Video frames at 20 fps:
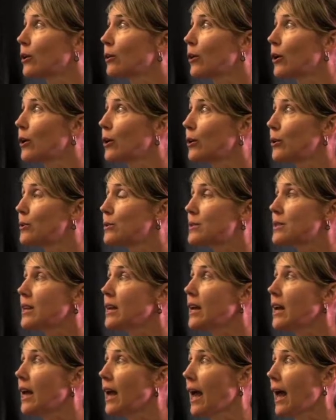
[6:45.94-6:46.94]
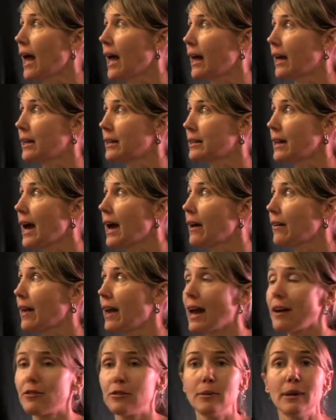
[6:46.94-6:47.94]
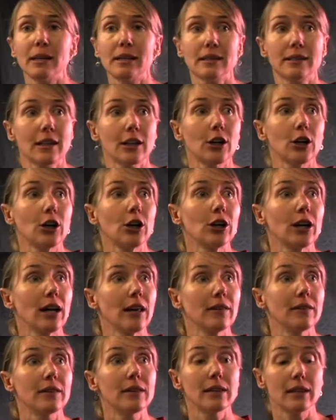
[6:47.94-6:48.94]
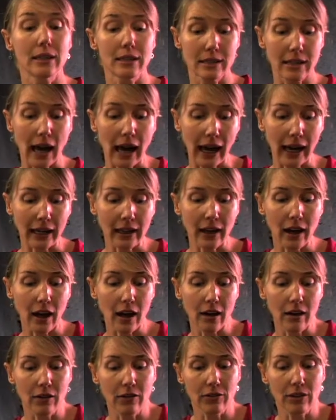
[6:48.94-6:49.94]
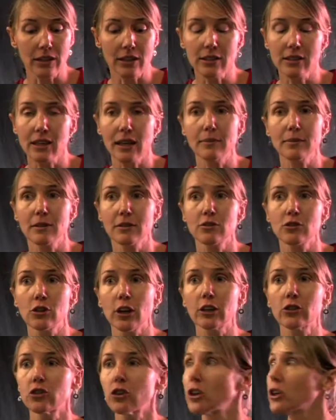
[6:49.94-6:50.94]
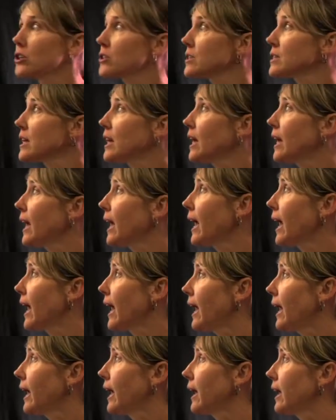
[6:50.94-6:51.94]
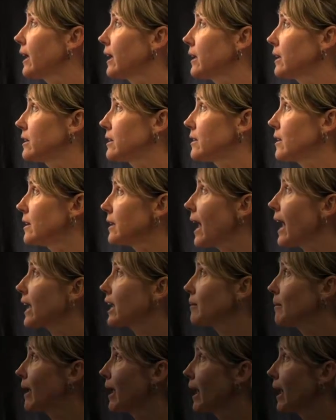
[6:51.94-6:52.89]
loads and how they have to be considered in the design of these types of structures. And the Yakima